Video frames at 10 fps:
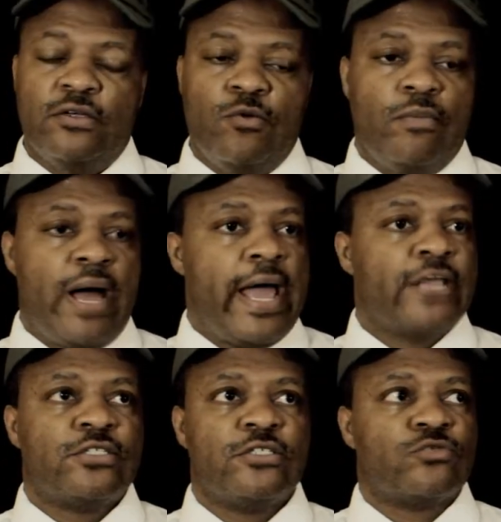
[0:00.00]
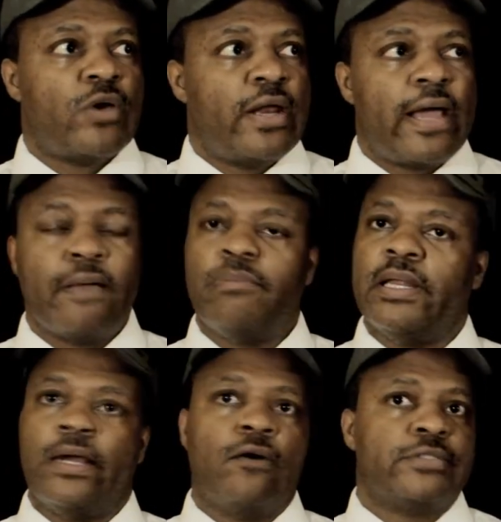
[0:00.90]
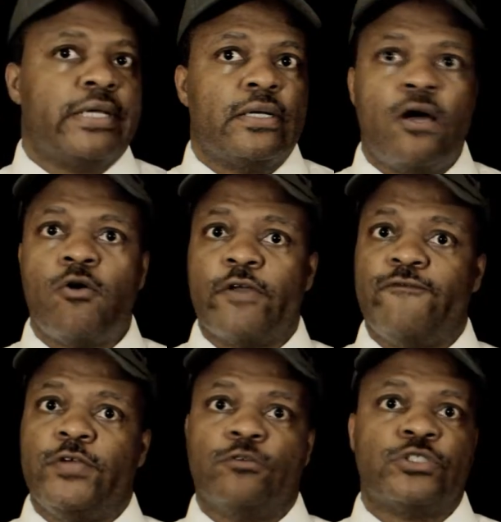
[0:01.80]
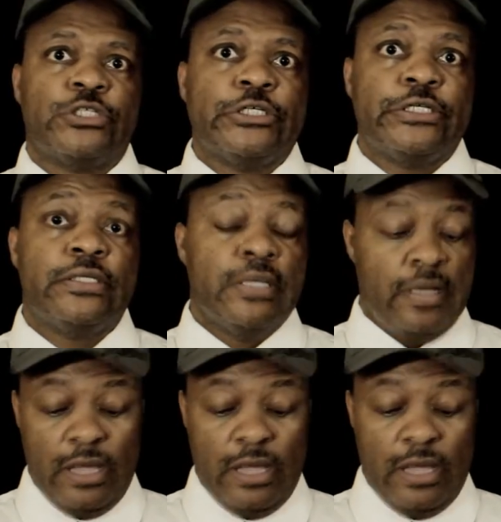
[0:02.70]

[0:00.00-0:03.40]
You know, when my action is right, I can play all day long. It feels good.